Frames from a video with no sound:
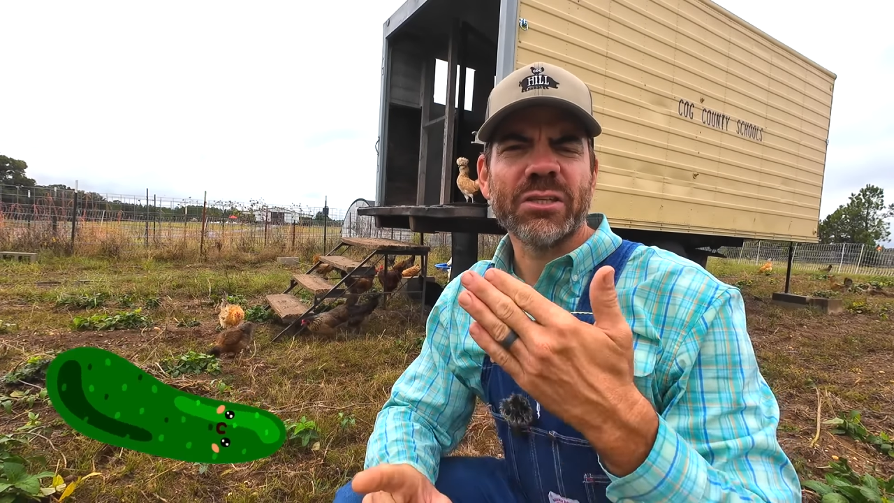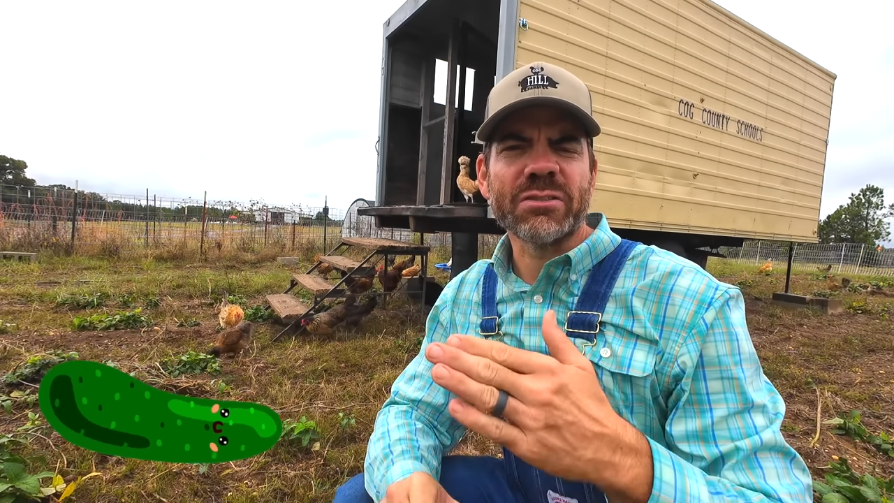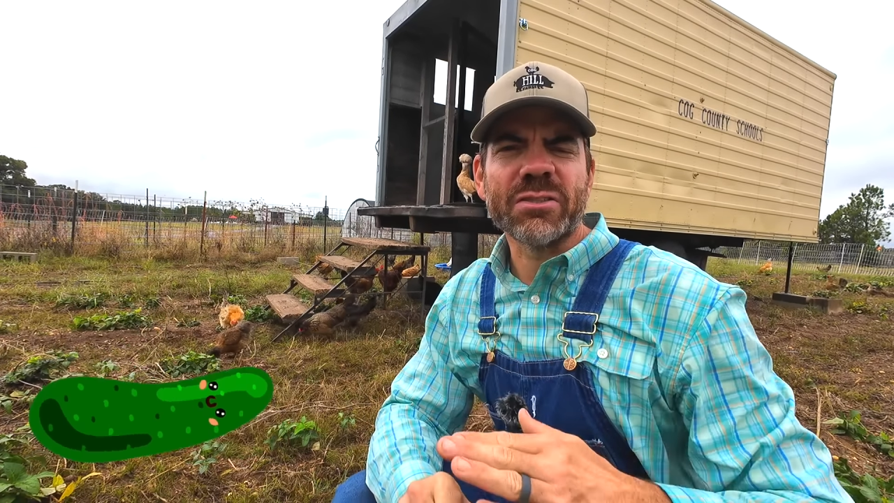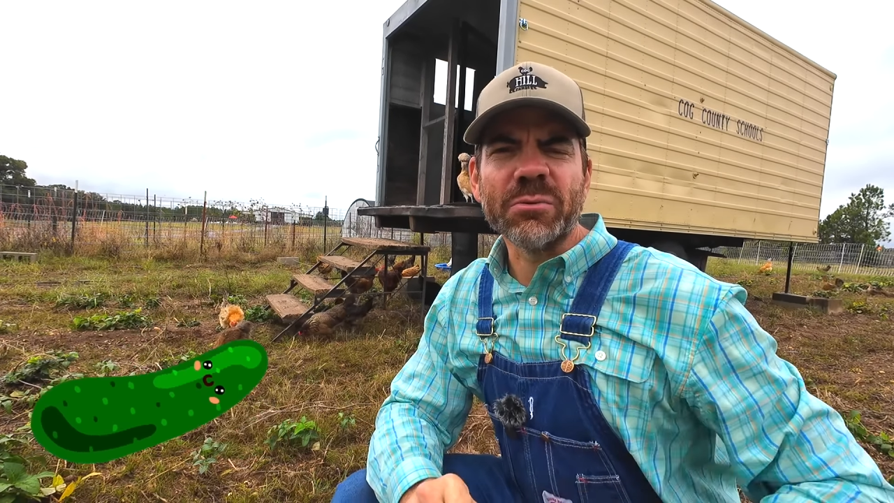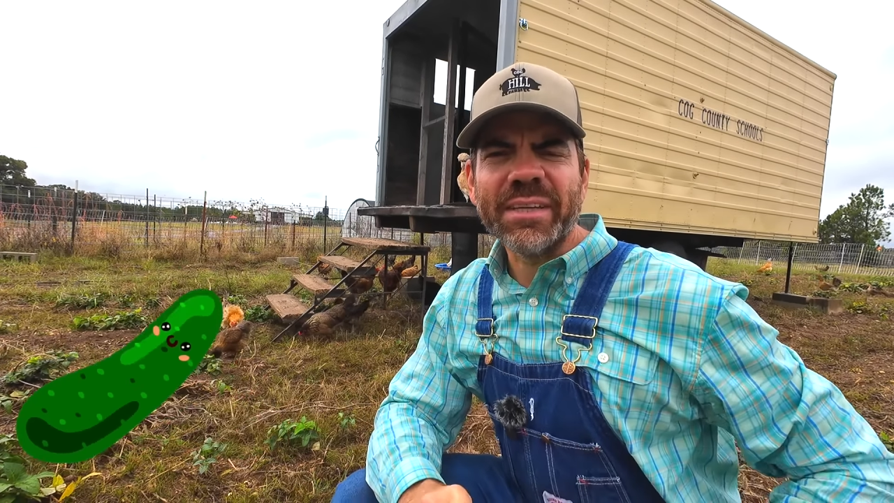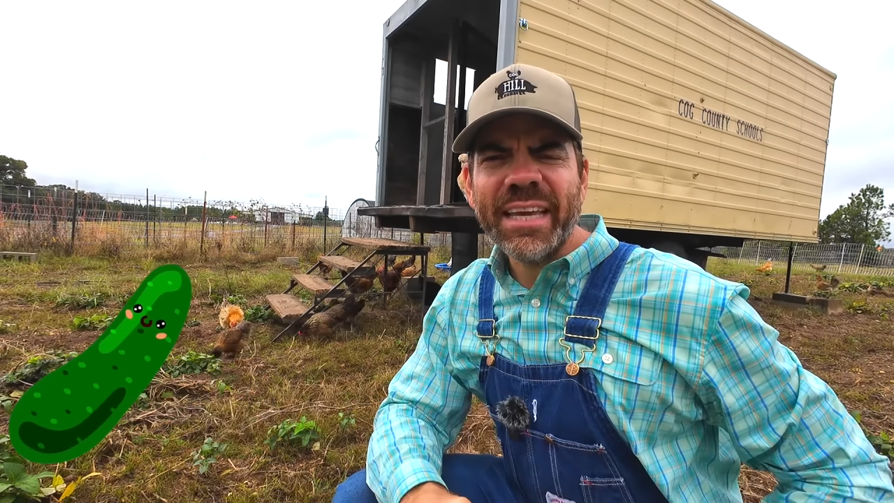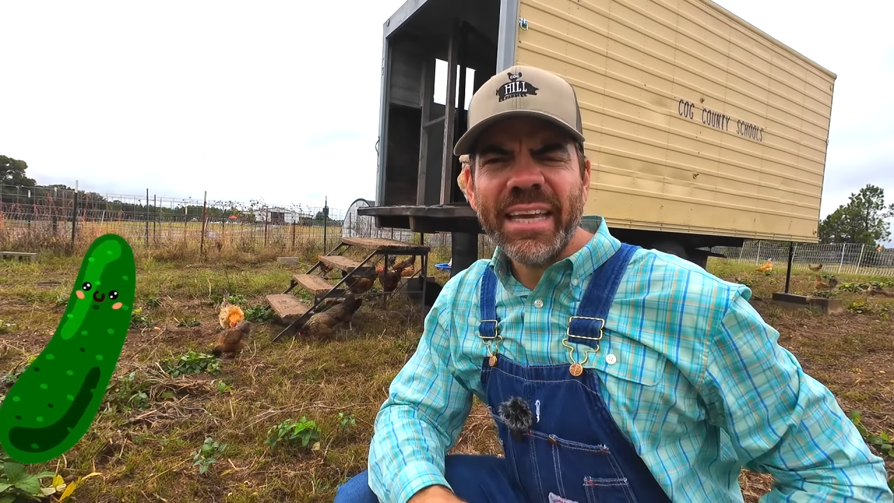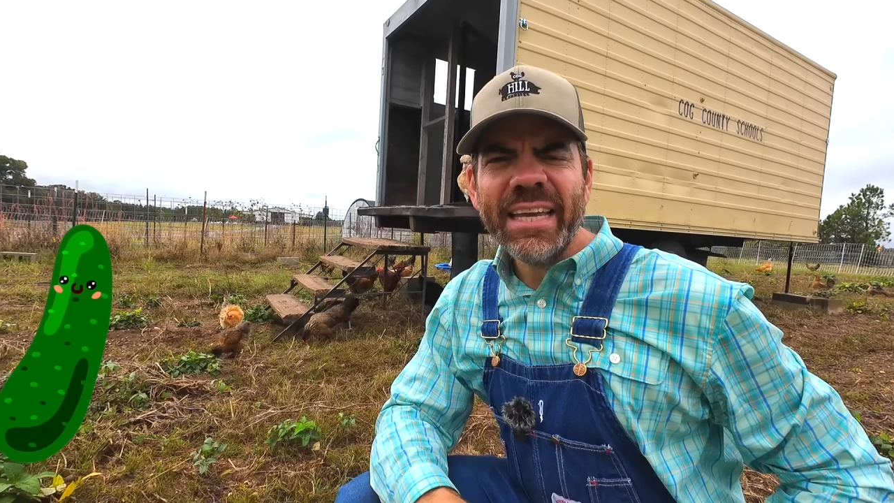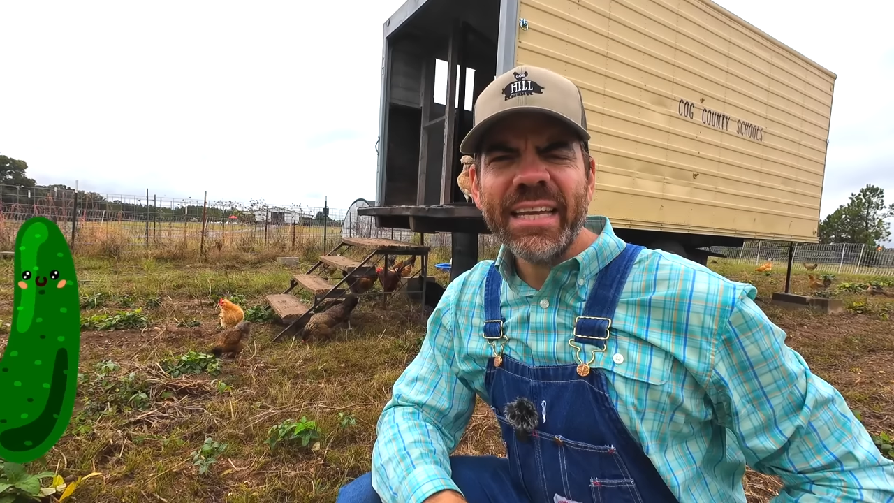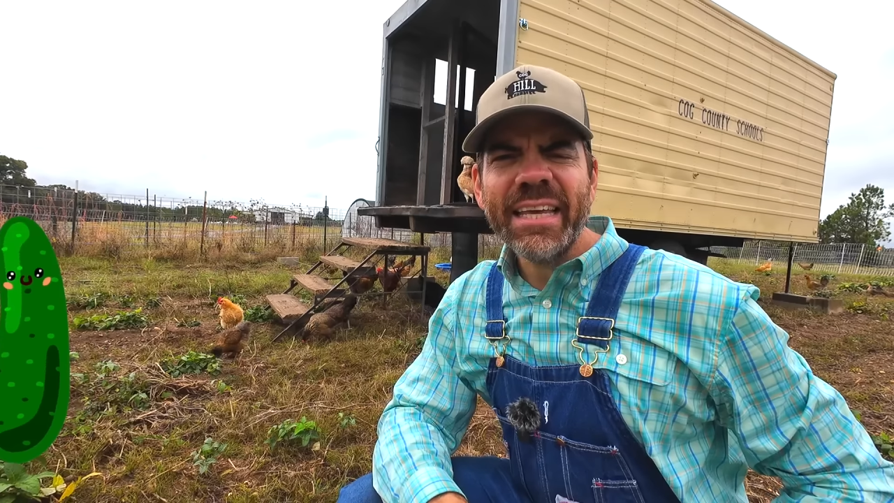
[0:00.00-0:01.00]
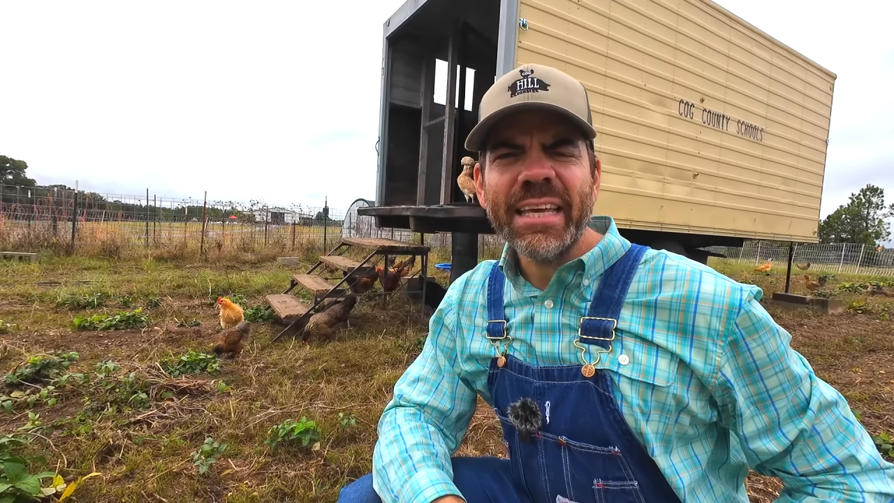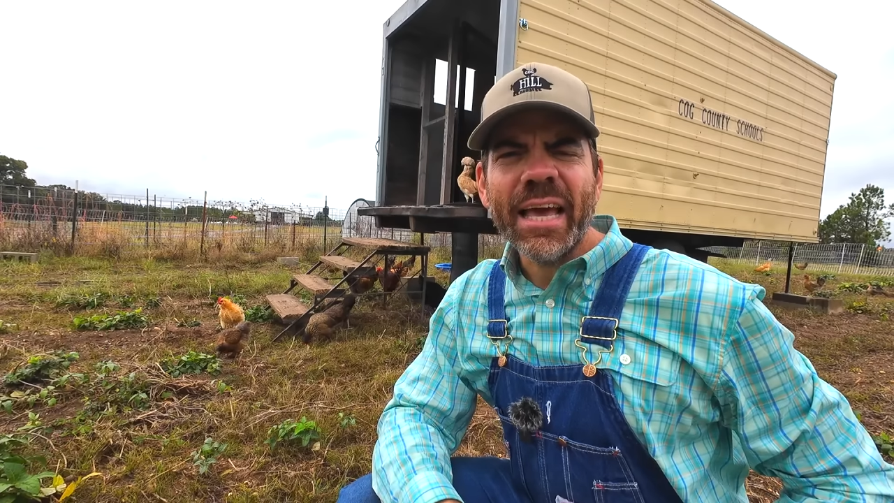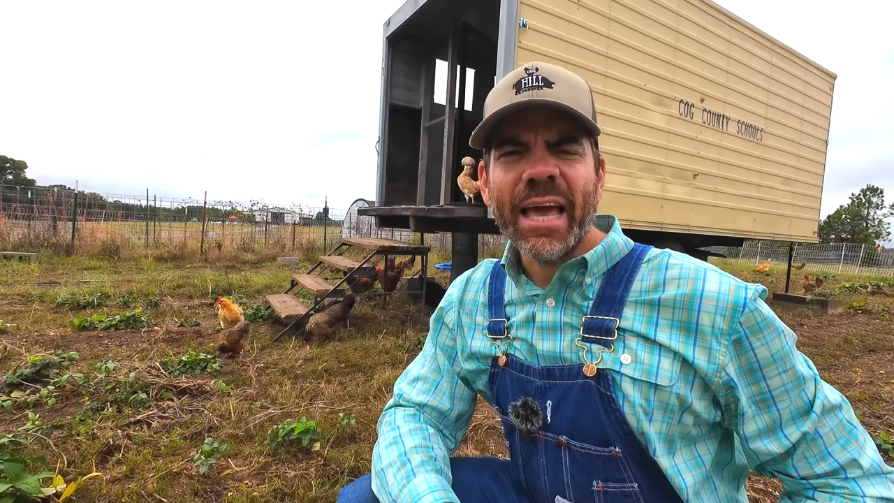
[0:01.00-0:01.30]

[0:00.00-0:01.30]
zucchini.